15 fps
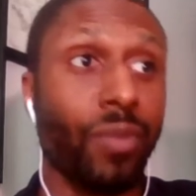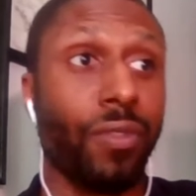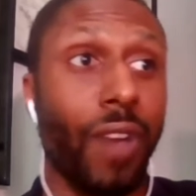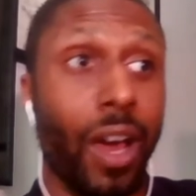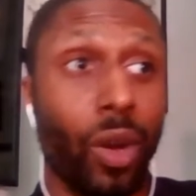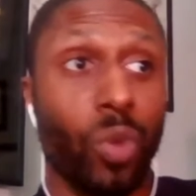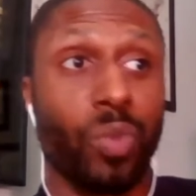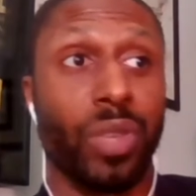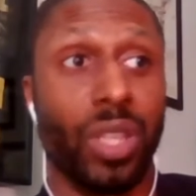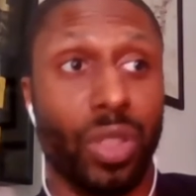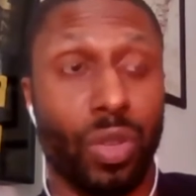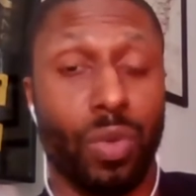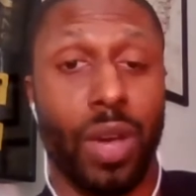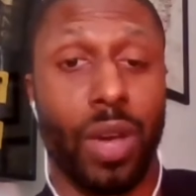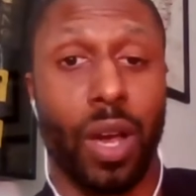followed me
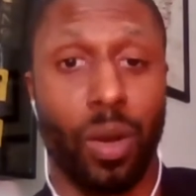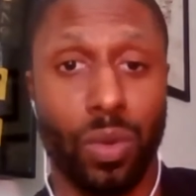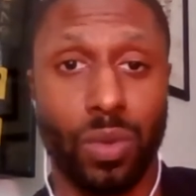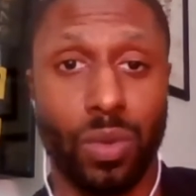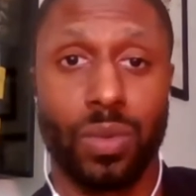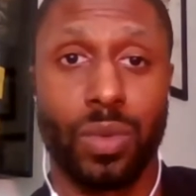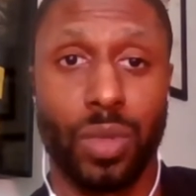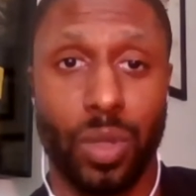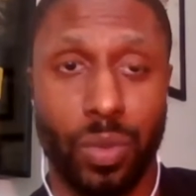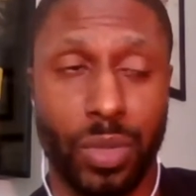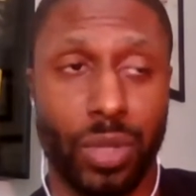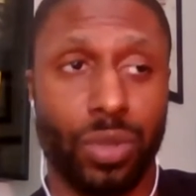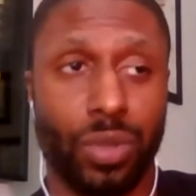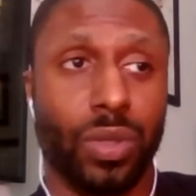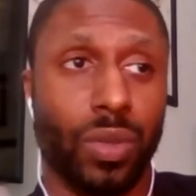throughout,
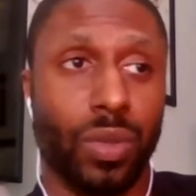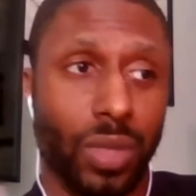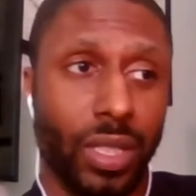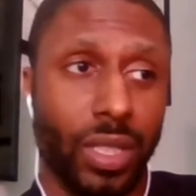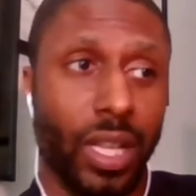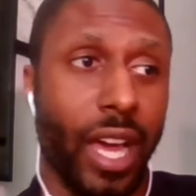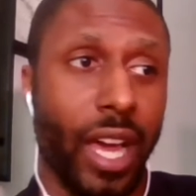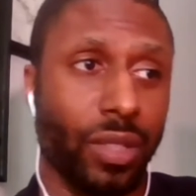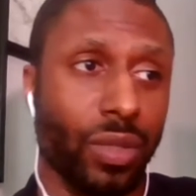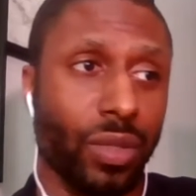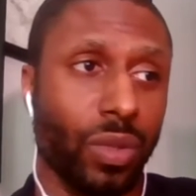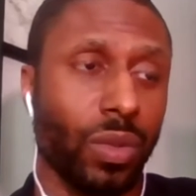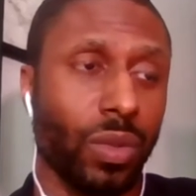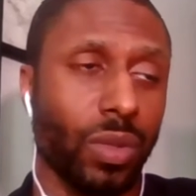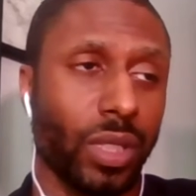middle school and high
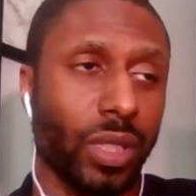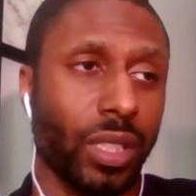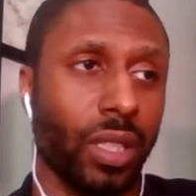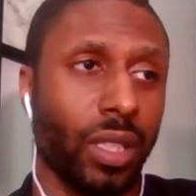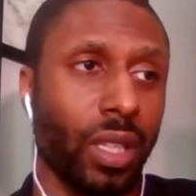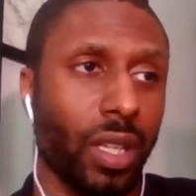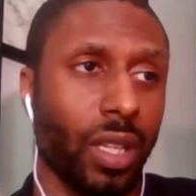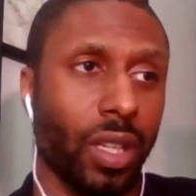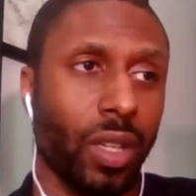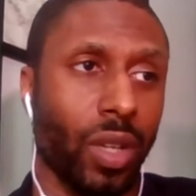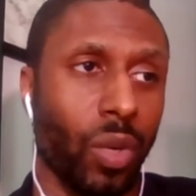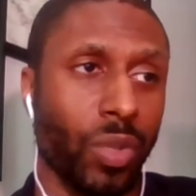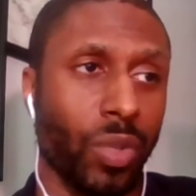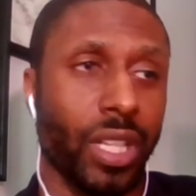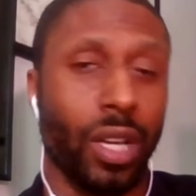school. And,
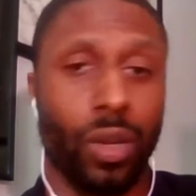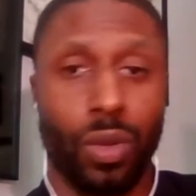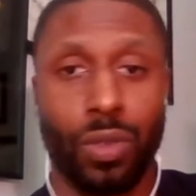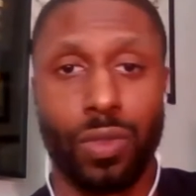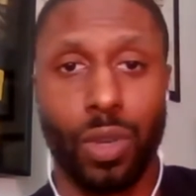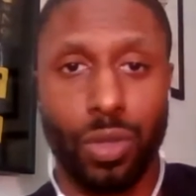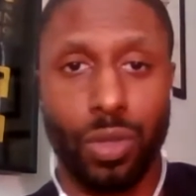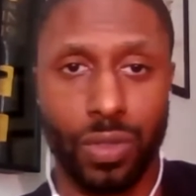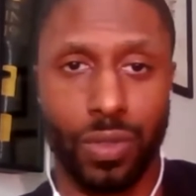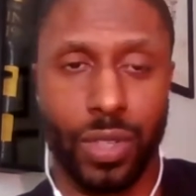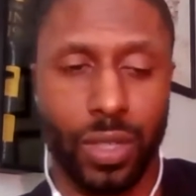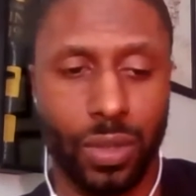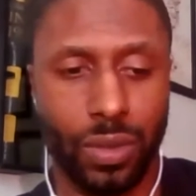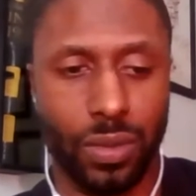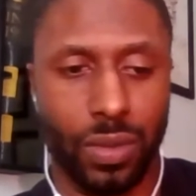I went to Eleanor
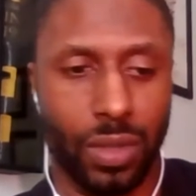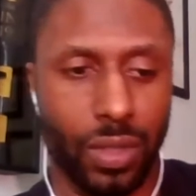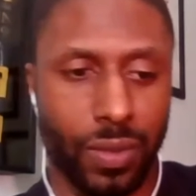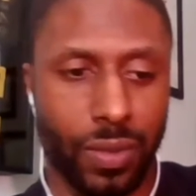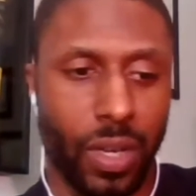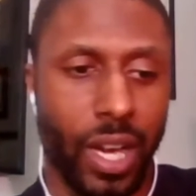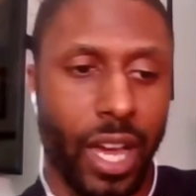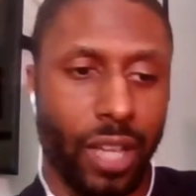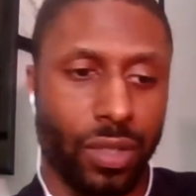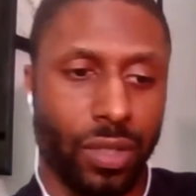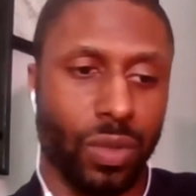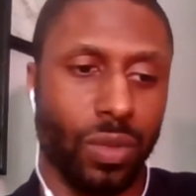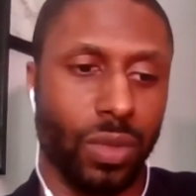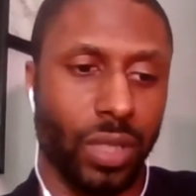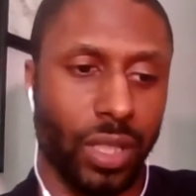Roosevelt for high
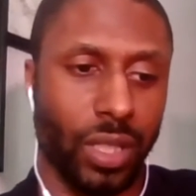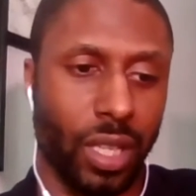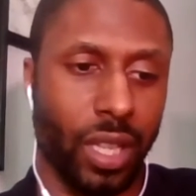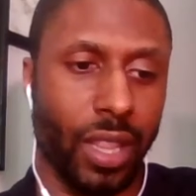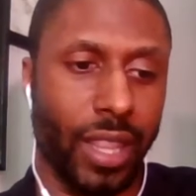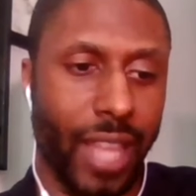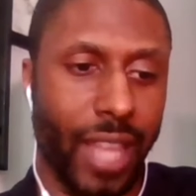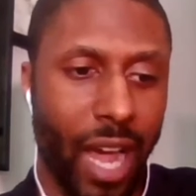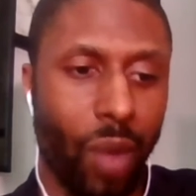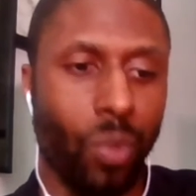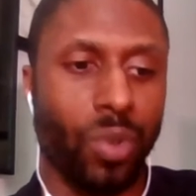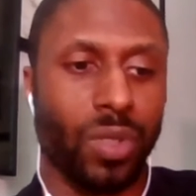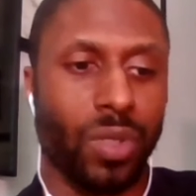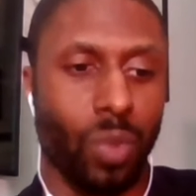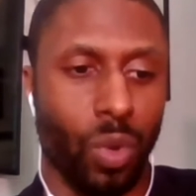school, and that
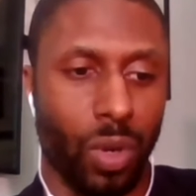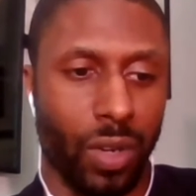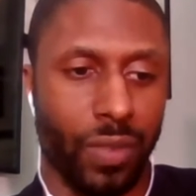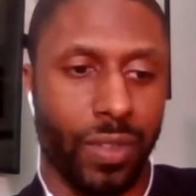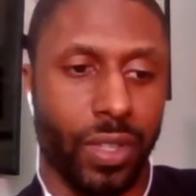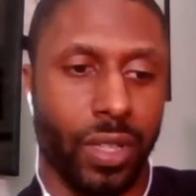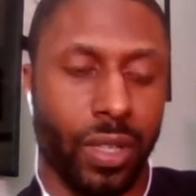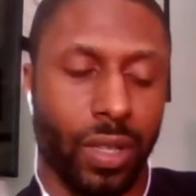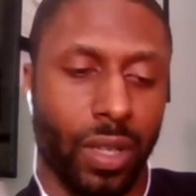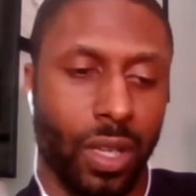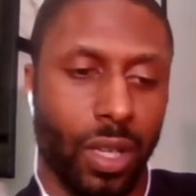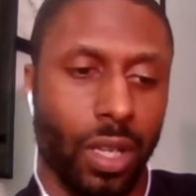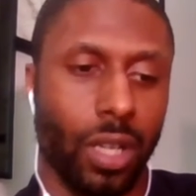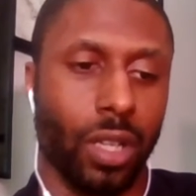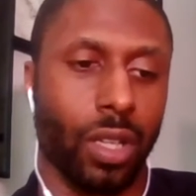was more of
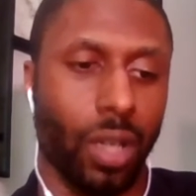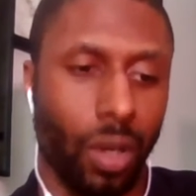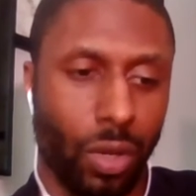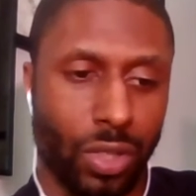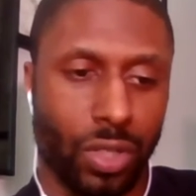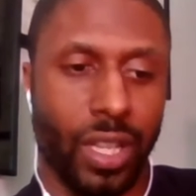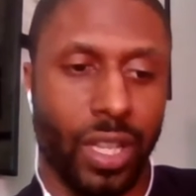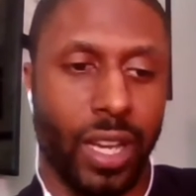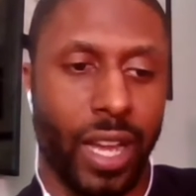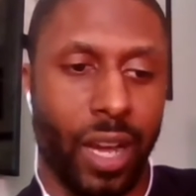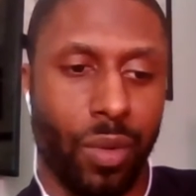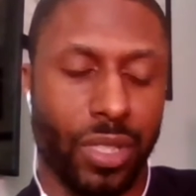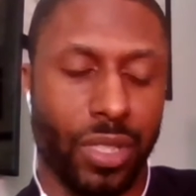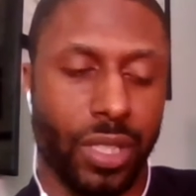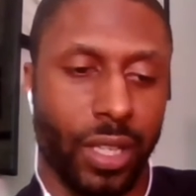a culture that I
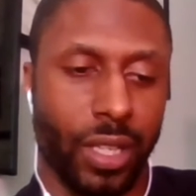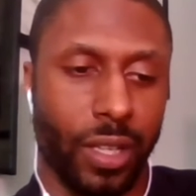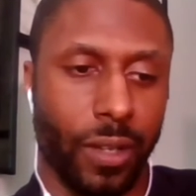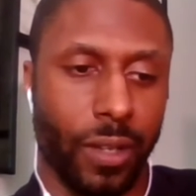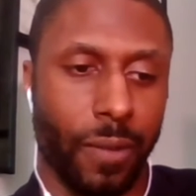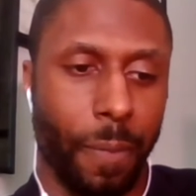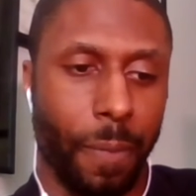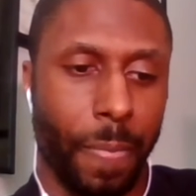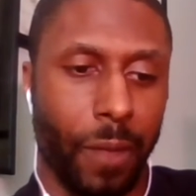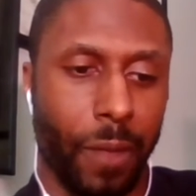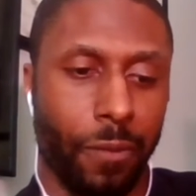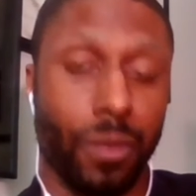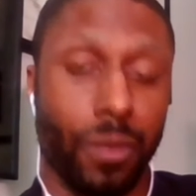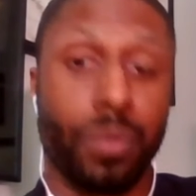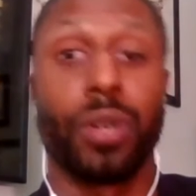was
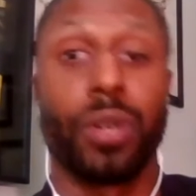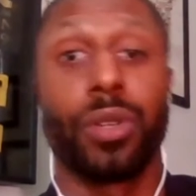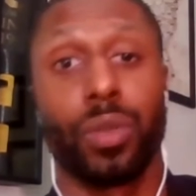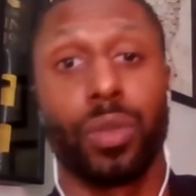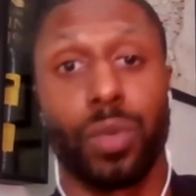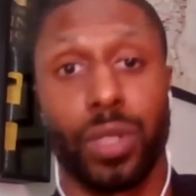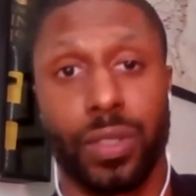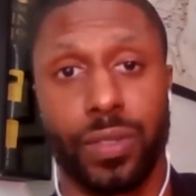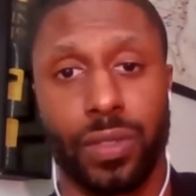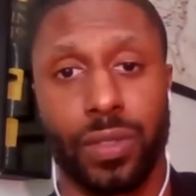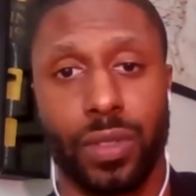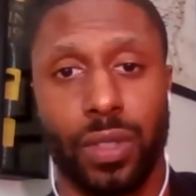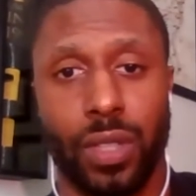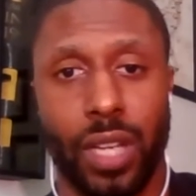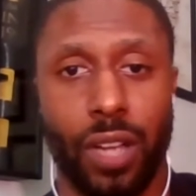familiar with,
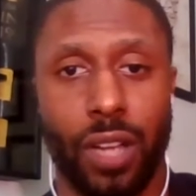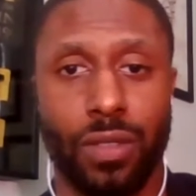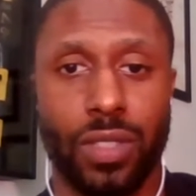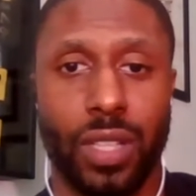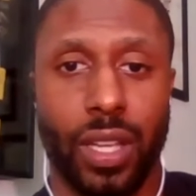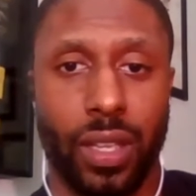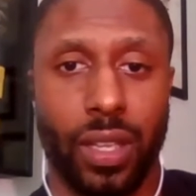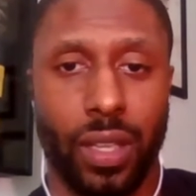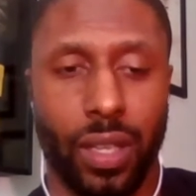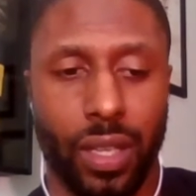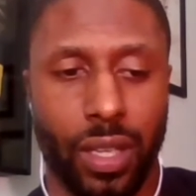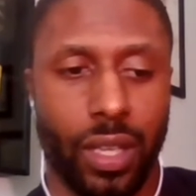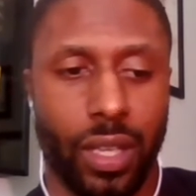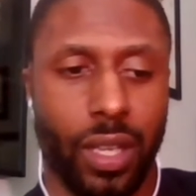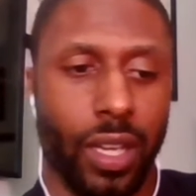I'll say.
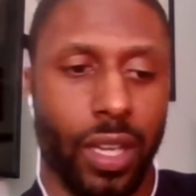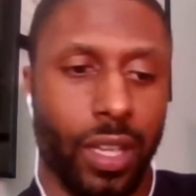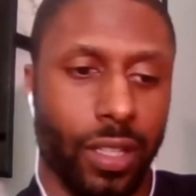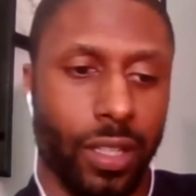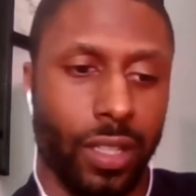And,